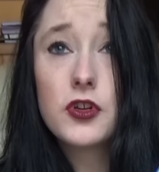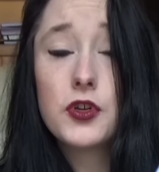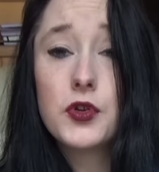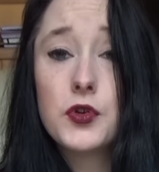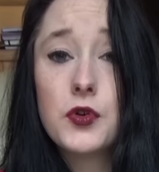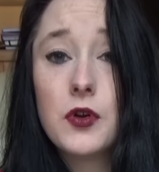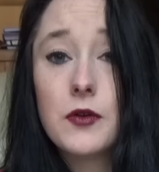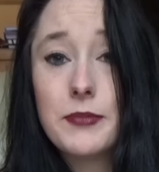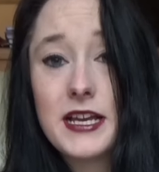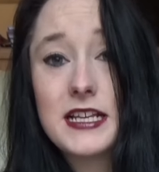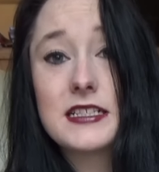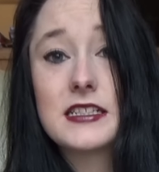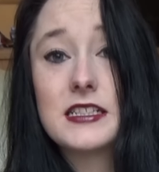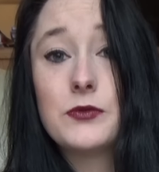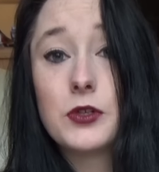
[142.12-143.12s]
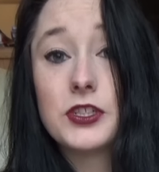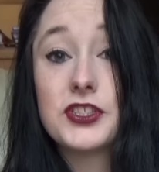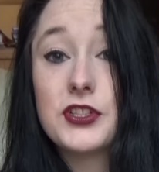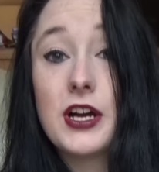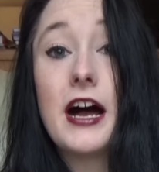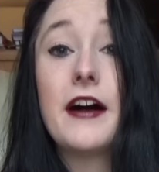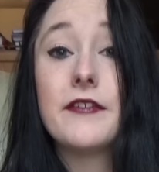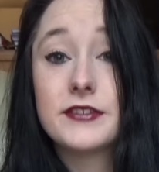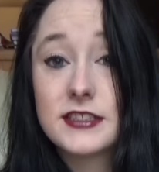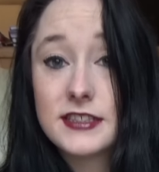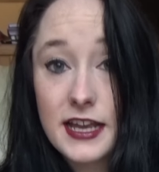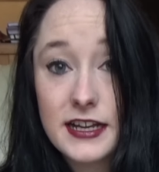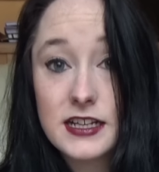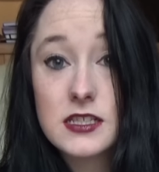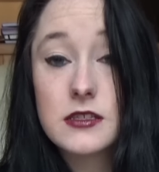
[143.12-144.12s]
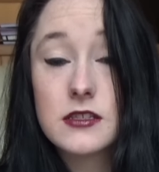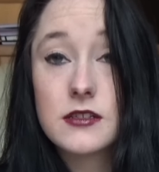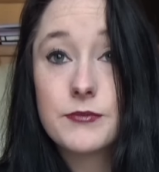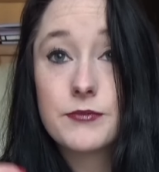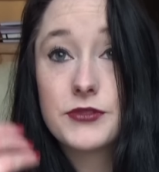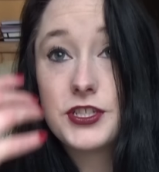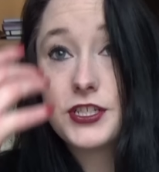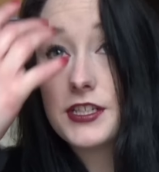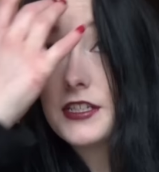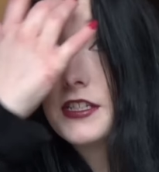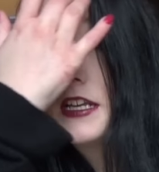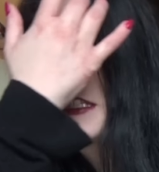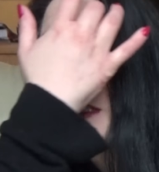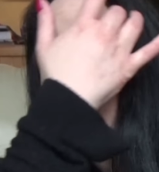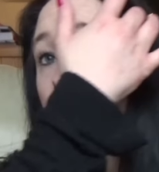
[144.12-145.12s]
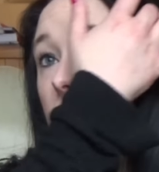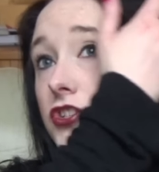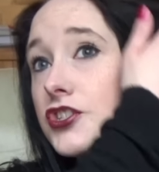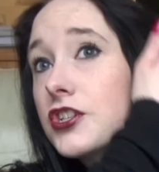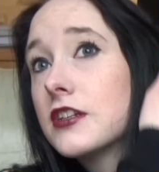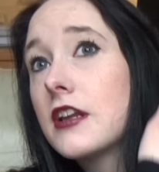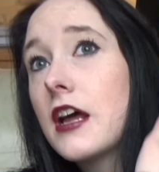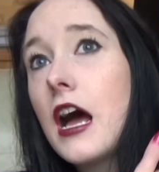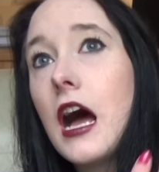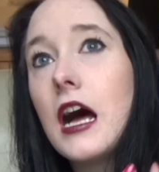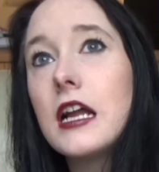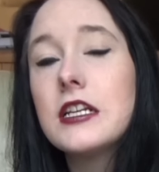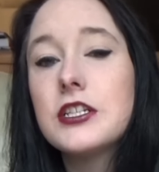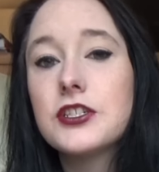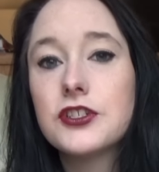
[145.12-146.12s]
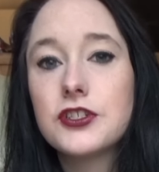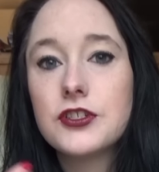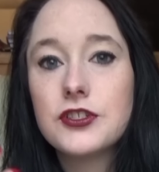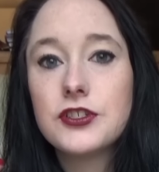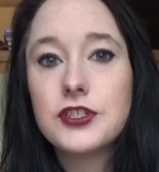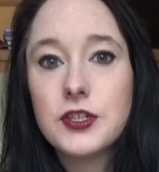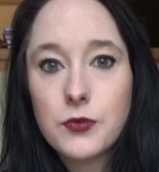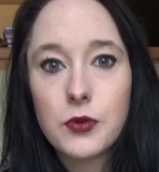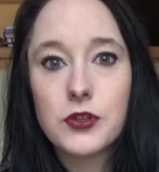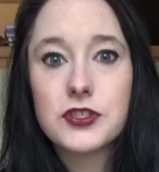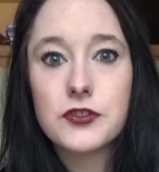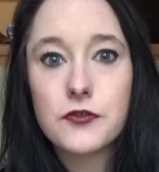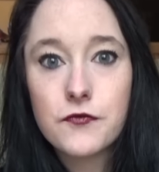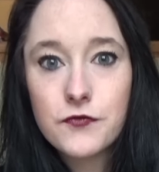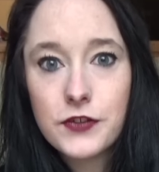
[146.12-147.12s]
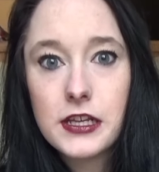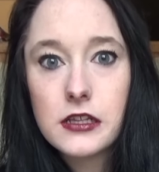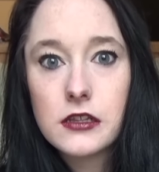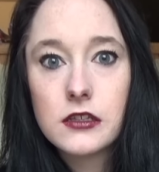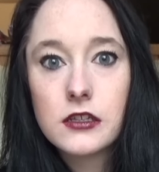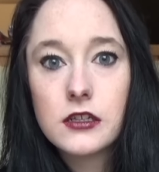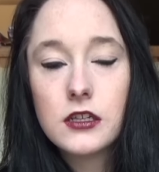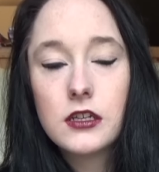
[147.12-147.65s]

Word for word: who basically wants to have sex. She is a virgin and she wants to feel,